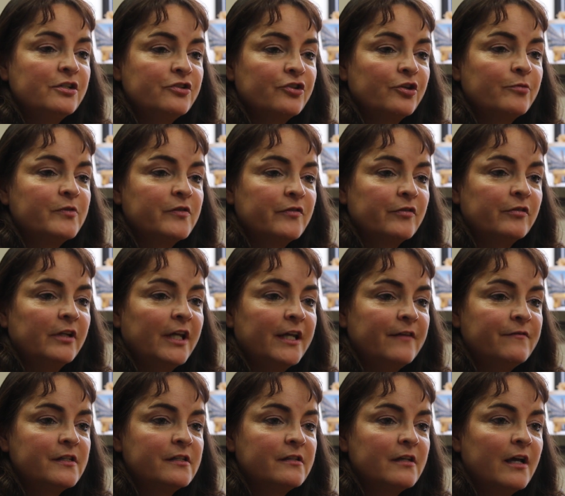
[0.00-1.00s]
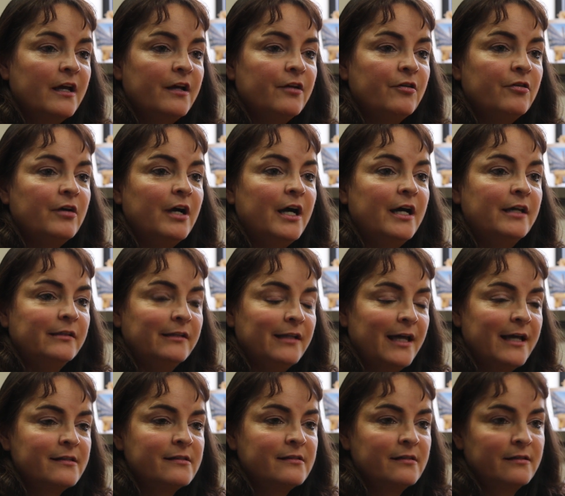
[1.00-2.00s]
in terms of their lifestyle
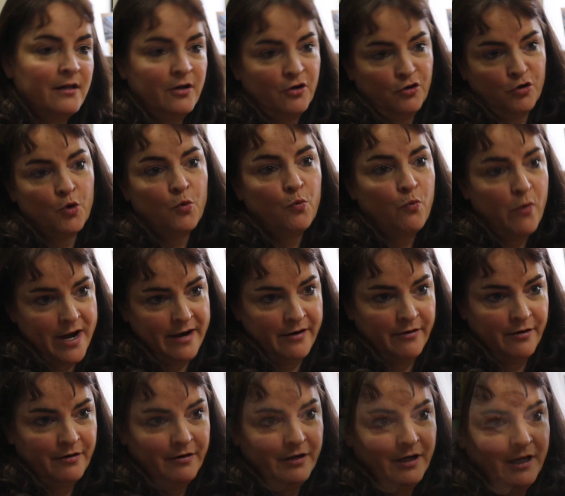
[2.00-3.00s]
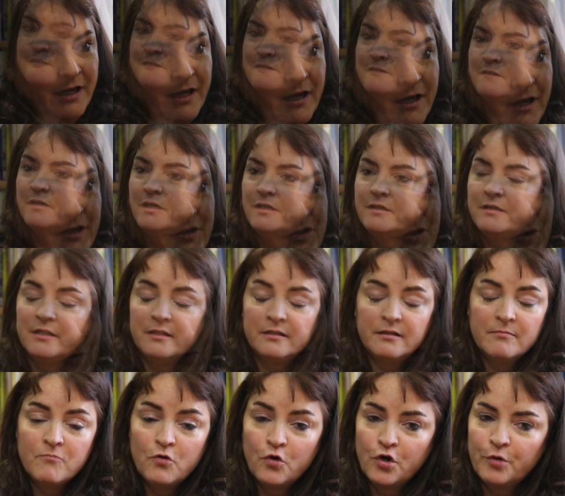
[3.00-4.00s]
unless they're aware. And I think
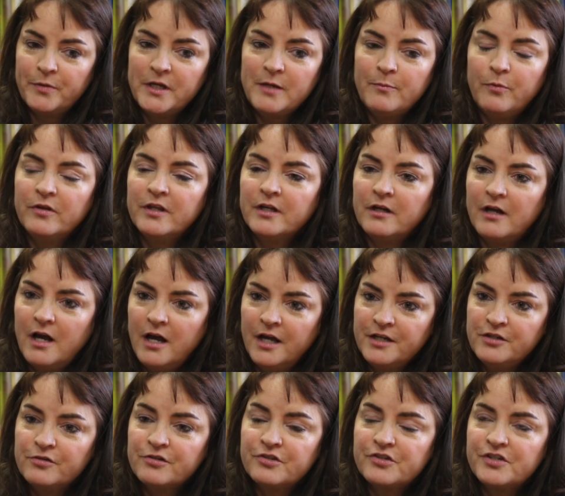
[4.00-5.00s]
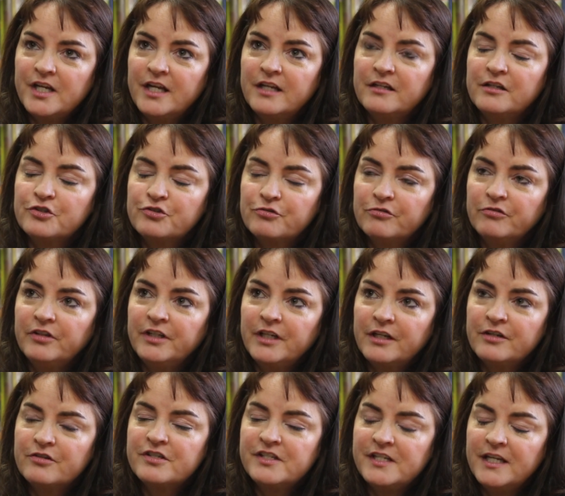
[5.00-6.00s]
the more people that understand and truly
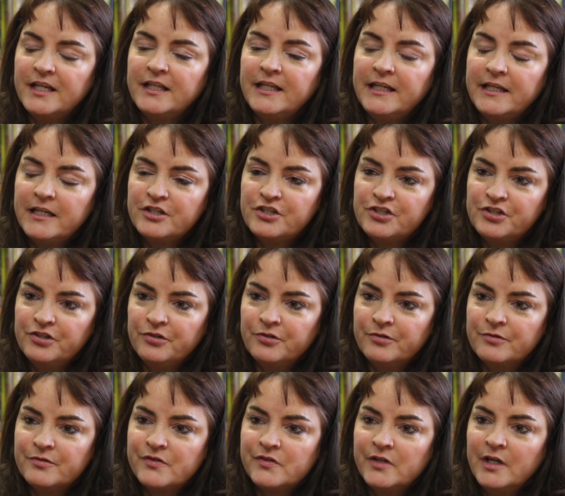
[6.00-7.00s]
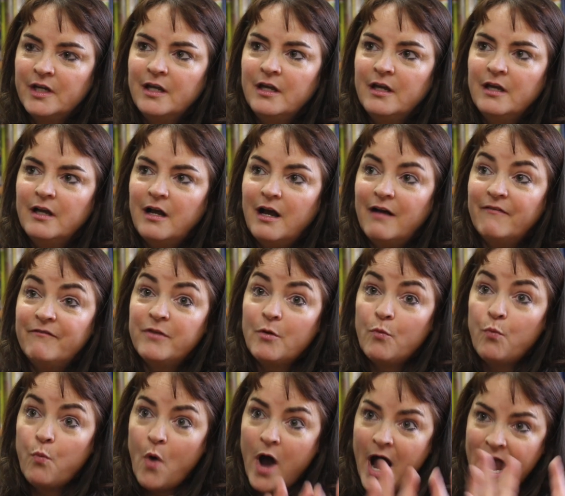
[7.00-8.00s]
understand the issues of the
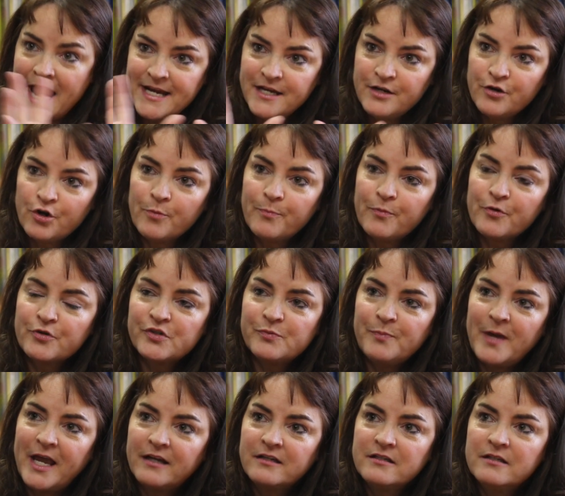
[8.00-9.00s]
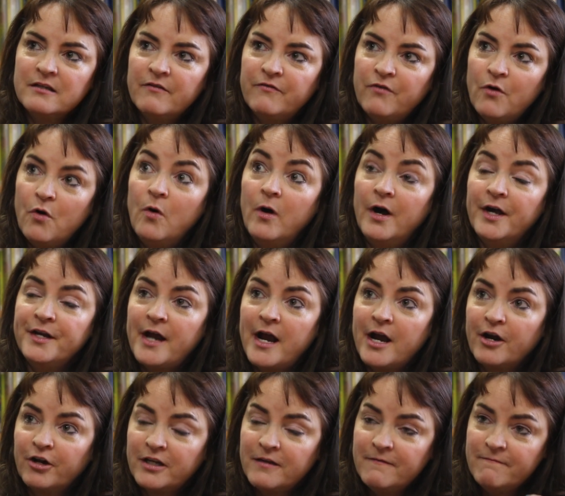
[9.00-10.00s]
wider perspective on
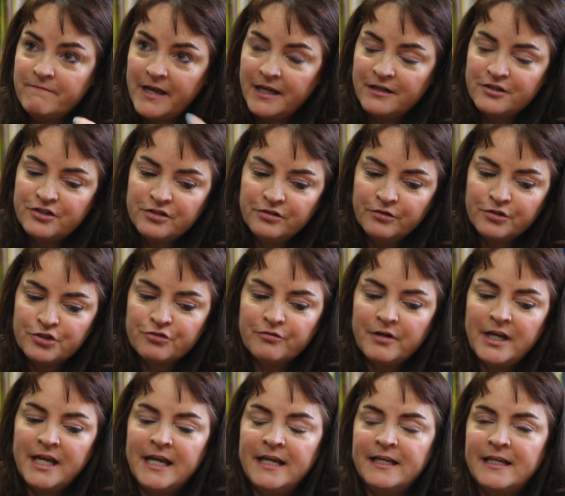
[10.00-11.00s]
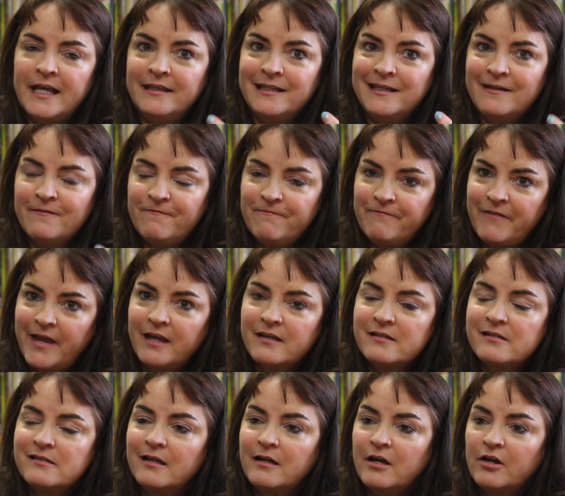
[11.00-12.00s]
our conventional trade and the
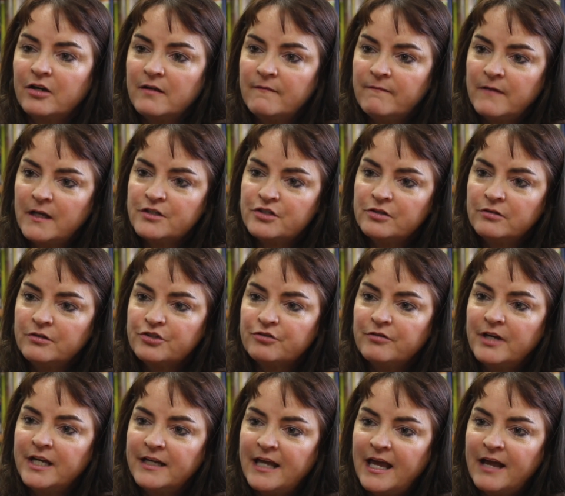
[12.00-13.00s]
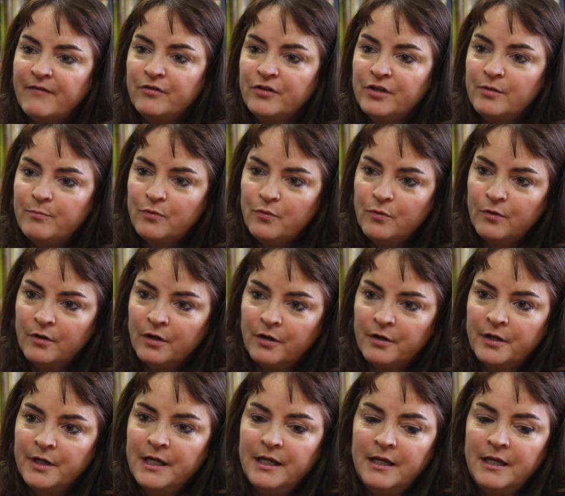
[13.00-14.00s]
effects that our conventional trade have on the poor,